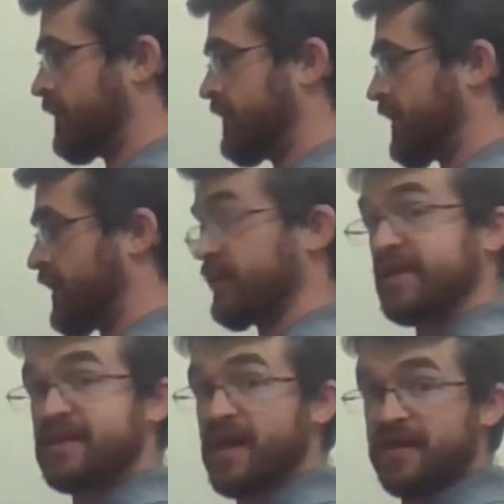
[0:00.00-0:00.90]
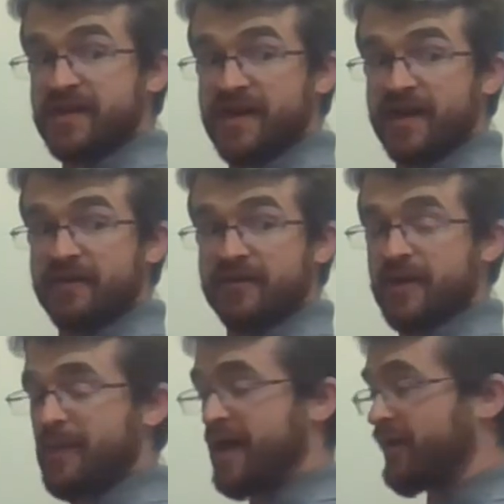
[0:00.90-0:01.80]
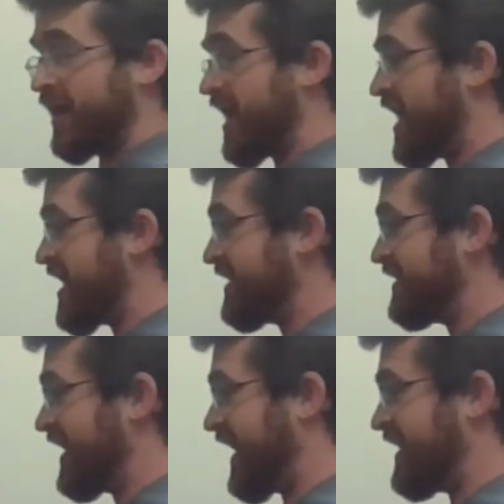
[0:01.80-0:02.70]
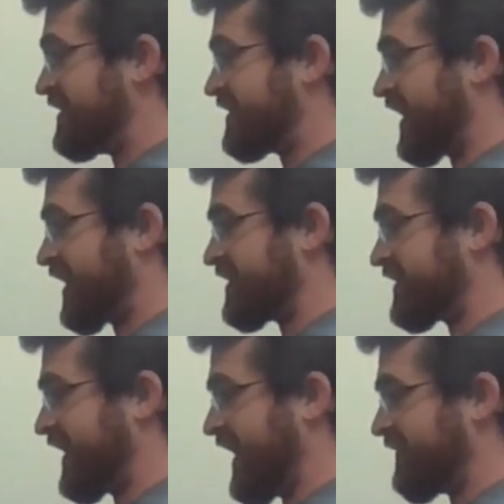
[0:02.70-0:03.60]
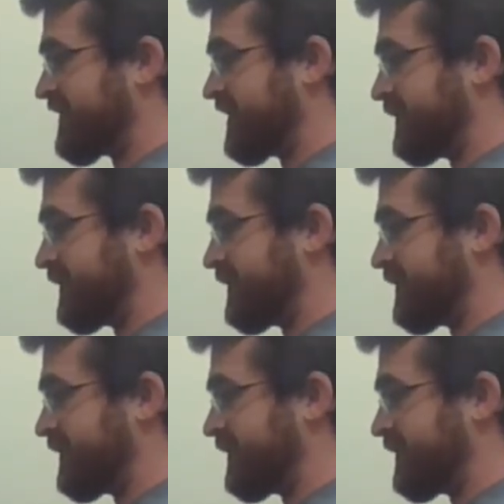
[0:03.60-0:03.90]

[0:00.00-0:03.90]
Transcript: Nearly done here, about 8 seconds left.